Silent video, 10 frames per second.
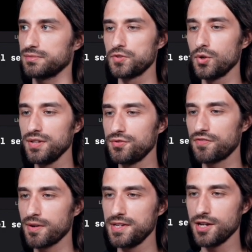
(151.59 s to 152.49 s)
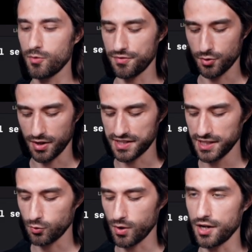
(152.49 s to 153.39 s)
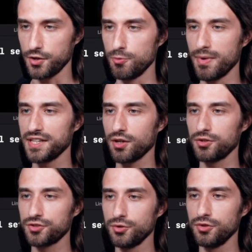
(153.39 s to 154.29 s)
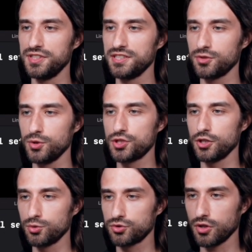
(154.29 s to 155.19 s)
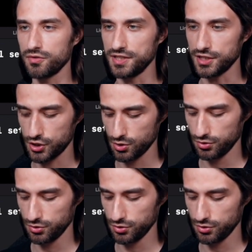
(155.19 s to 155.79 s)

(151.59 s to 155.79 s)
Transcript: So if you're familiar with UIKit, well, you might also know this solution to solve the issue.